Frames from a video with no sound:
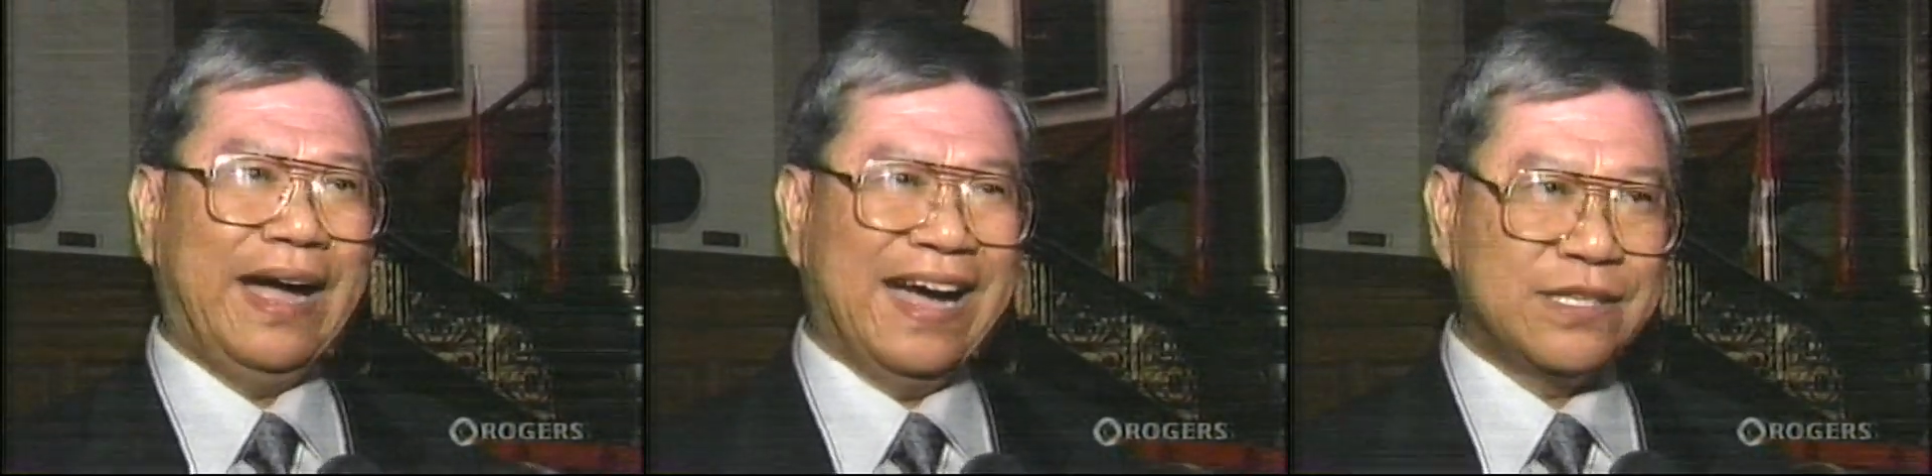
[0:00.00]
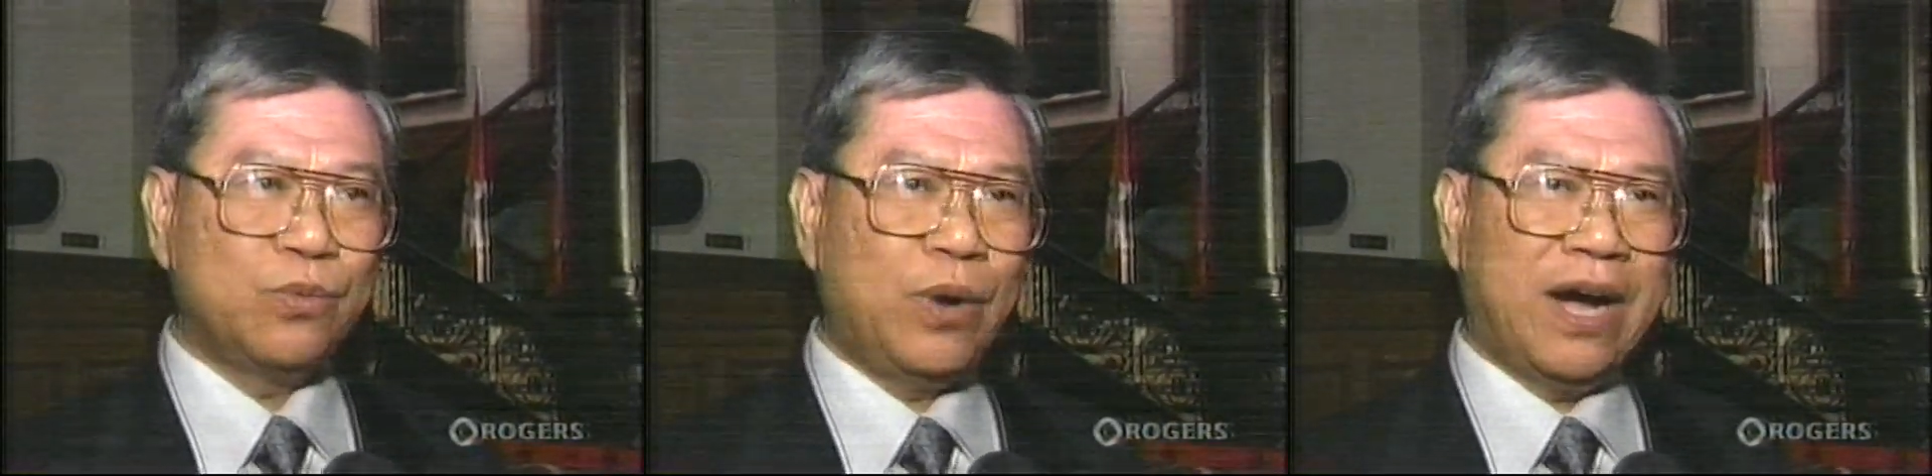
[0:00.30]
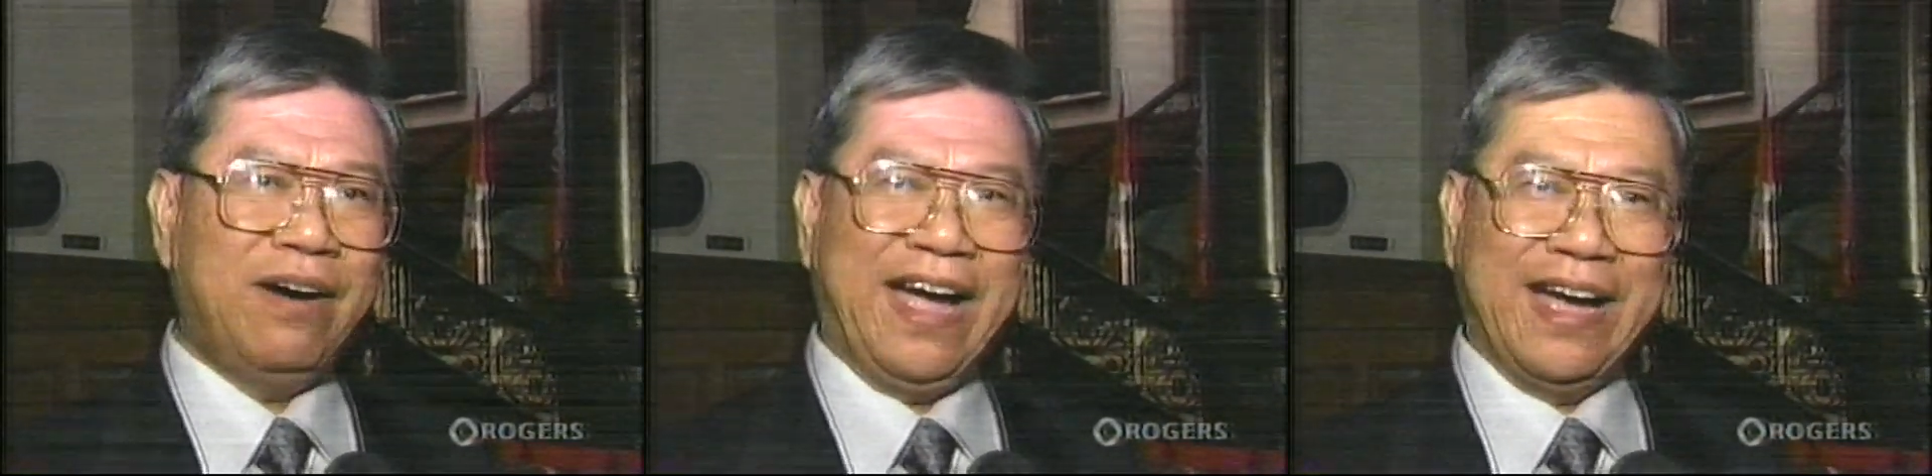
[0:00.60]
as
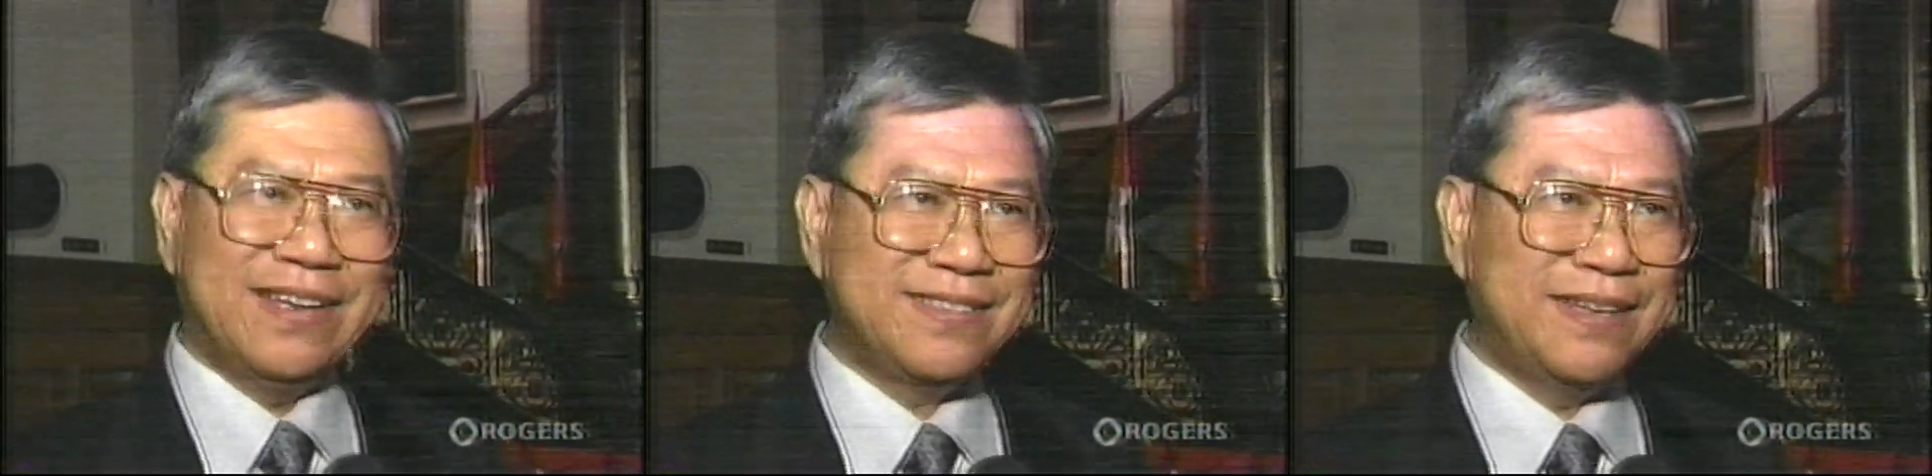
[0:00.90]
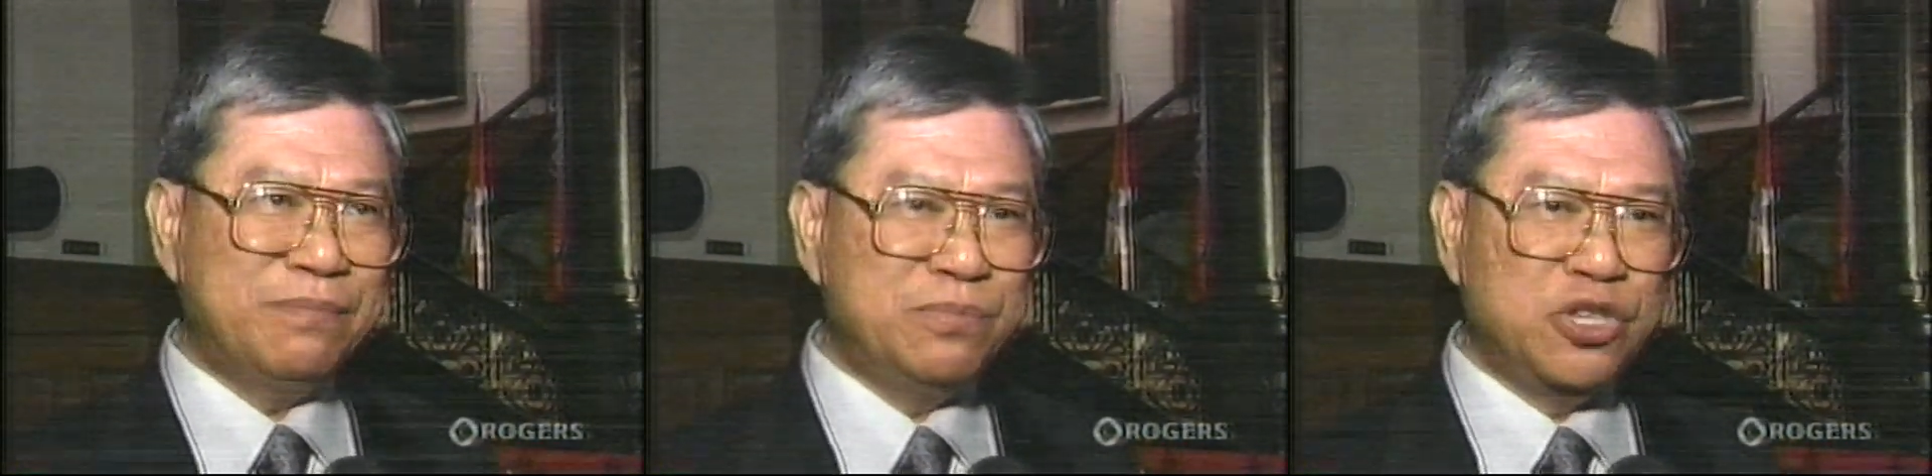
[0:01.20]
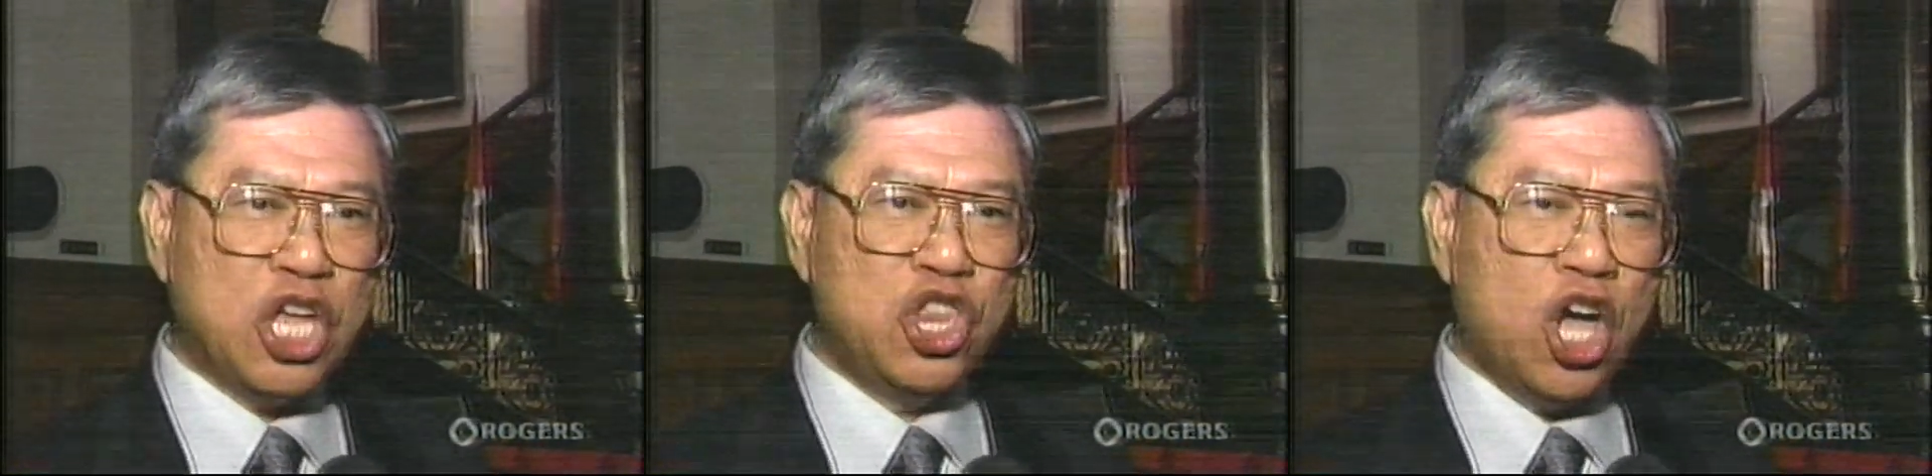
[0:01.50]
well as the,
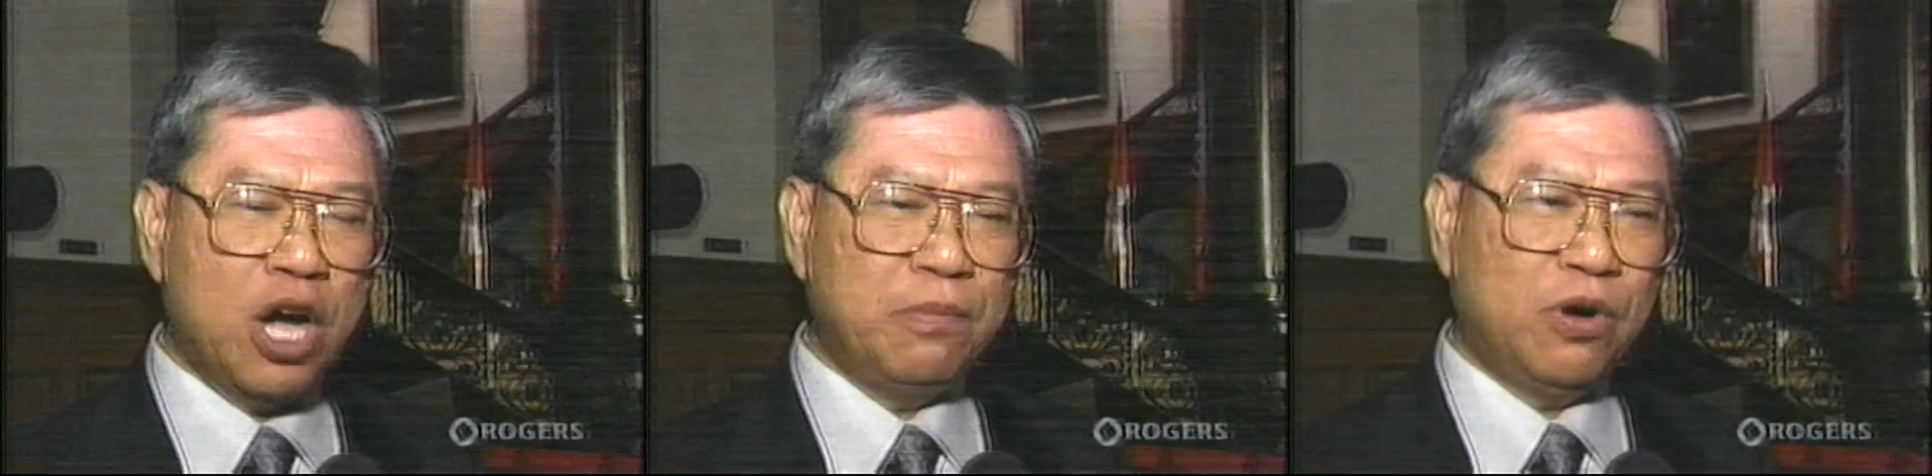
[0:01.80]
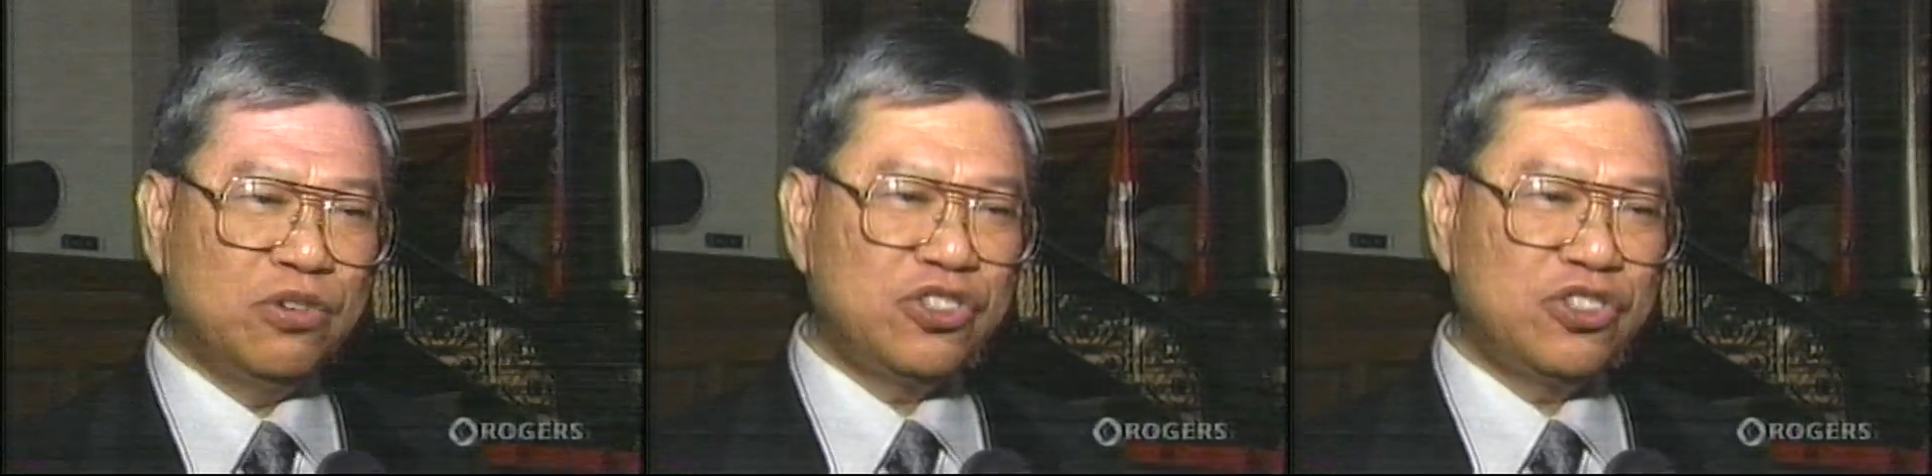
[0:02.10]
the normal